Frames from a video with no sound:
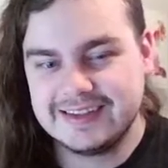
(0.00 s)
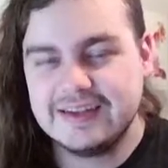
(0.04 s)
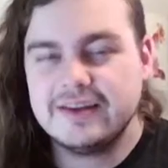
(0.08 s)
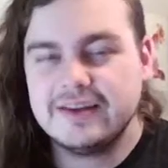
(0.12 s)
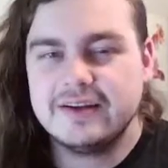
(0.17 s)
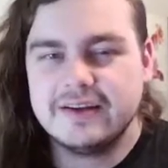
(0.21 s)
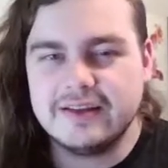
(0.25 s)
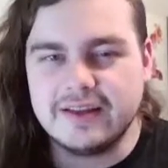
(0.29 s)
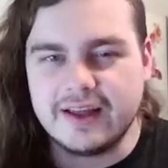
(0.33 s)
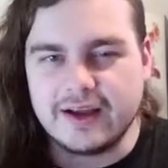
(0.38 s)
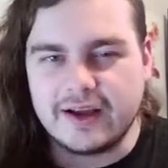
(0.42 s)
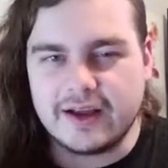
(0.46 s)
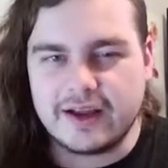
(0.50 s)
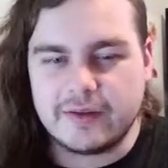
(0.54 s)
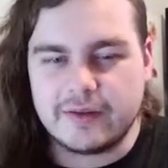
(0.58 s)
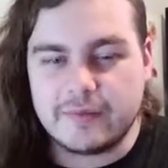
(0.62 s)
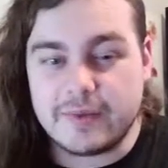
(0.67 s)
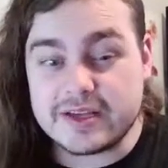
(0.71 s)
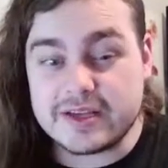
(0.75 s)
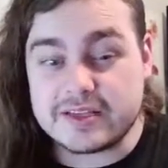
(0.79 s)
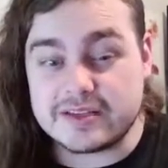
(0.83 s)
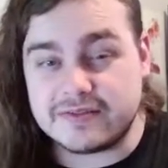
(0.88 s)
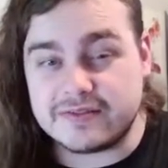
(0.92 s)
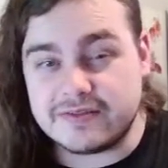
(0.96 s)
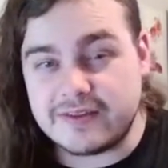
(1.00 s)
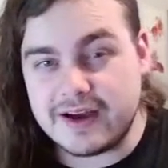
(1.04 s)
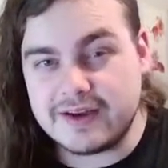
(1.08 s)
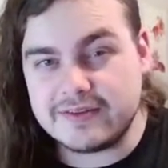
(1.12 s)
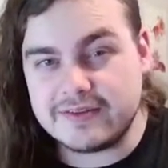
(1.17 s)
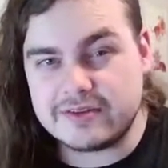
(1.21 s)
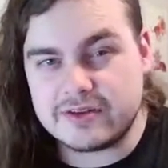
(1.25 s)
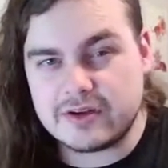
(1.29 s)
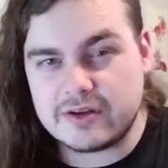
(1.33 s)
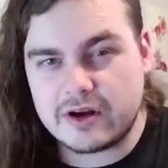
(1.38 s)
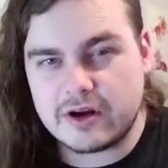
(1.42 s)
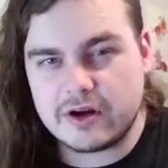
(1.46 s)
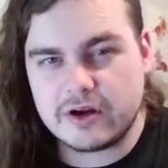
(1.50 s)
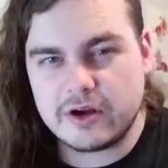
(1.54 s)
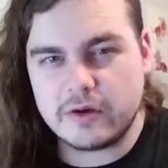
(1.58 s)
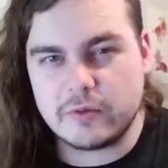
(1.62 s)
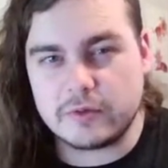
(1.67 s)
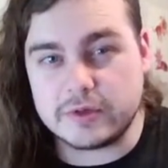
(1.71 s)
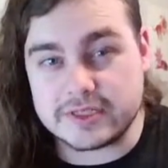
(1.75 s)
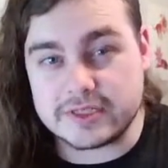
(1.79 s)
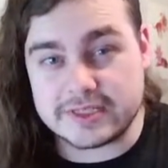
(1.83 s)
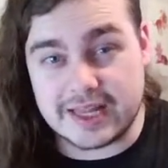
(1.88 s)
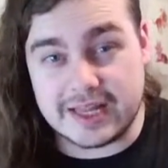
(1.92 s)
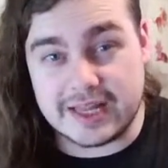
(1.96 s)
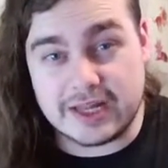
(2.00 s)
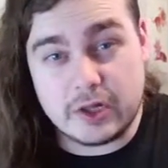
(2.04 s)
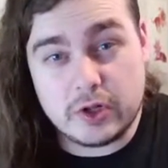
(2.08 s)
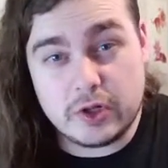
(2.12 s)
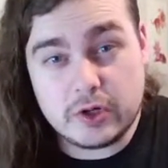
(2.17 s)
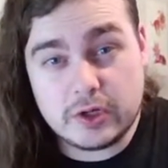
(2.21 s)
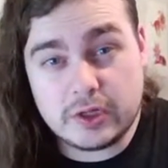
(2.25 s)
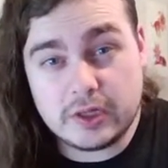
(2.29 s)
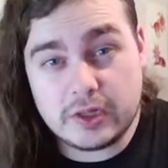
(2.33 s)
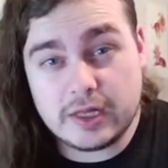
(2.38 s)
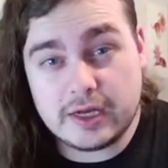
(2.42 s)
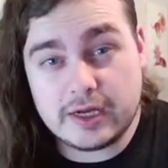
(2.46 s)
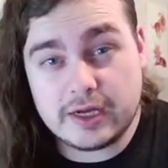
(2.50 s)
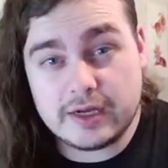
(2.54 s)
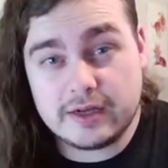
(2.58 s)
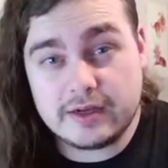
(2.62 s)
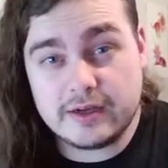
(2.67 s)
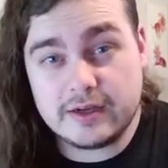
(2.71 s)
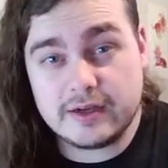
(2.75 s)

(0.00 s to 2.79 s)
Like in a best of 5 scenario, what does that look like?